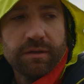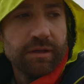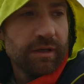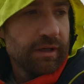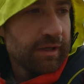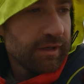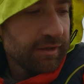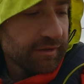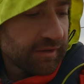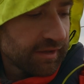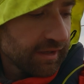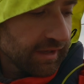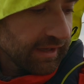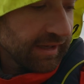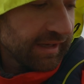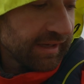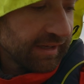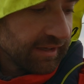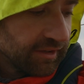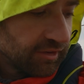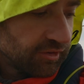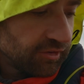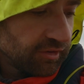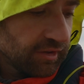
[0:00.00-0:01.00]

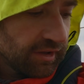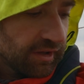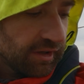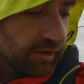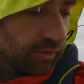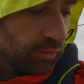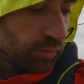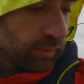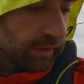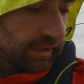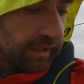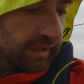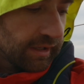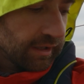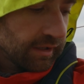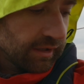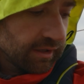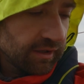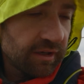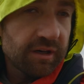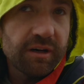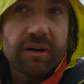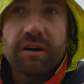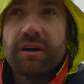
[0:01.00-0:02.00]
Okay, so we
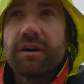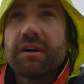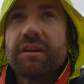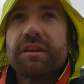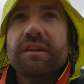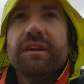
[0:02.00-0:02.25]
are